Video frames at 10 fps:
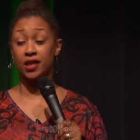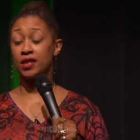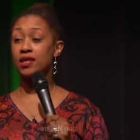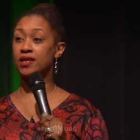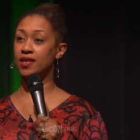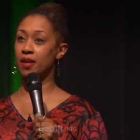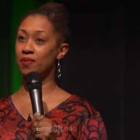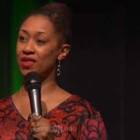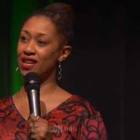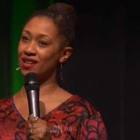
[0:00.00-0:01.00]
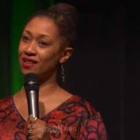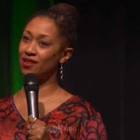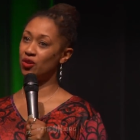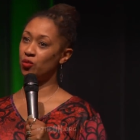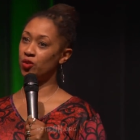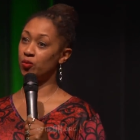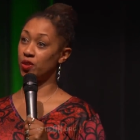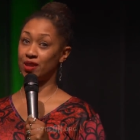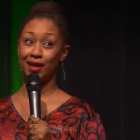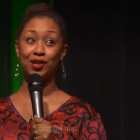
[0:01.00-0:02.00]
They did the same thing with
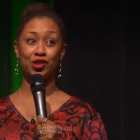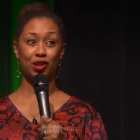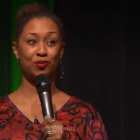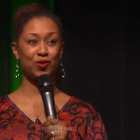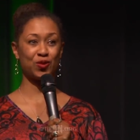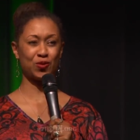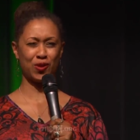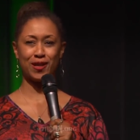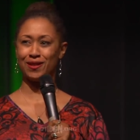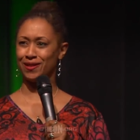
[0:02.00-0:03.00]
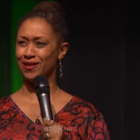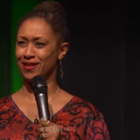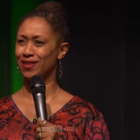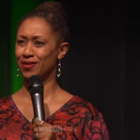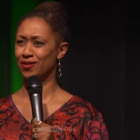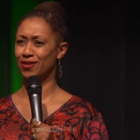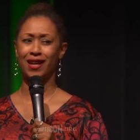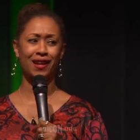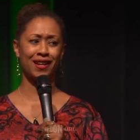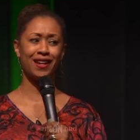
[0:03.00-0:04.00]
potato chips, right? Mm-hmm.
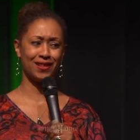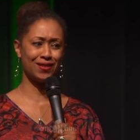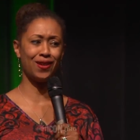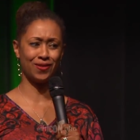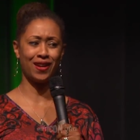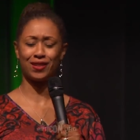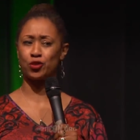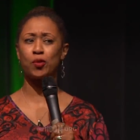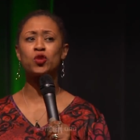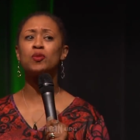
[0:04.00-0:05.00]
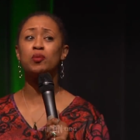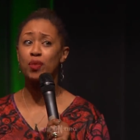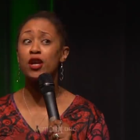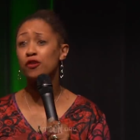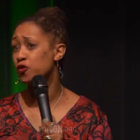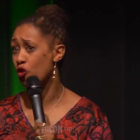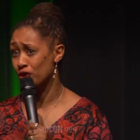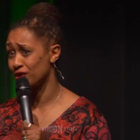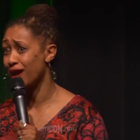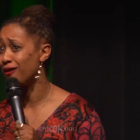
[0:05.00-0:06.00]
Yeah, yeah, you know, right? They're supposed to be better for
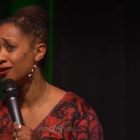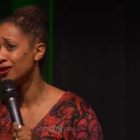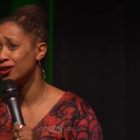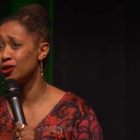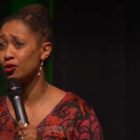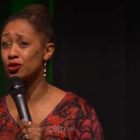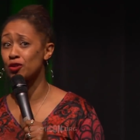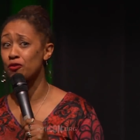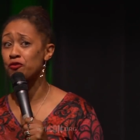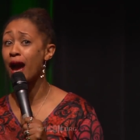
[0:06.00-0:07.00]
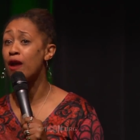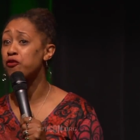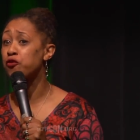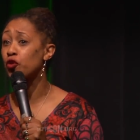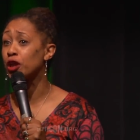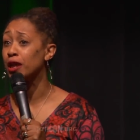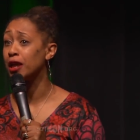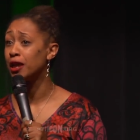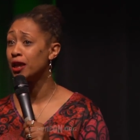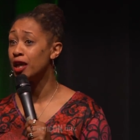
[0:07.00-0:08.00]
us now, you know, because they're fat free.
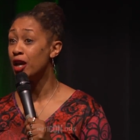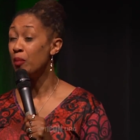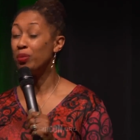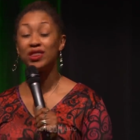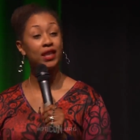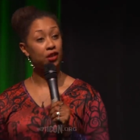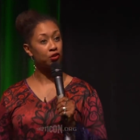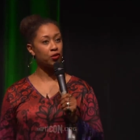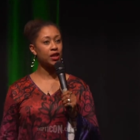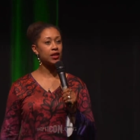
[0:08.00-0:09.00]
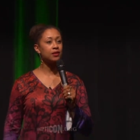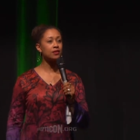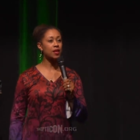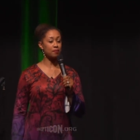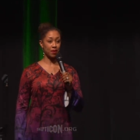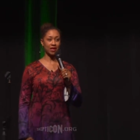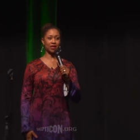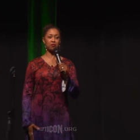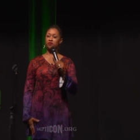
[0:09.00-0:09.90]
But the ingredient that makes them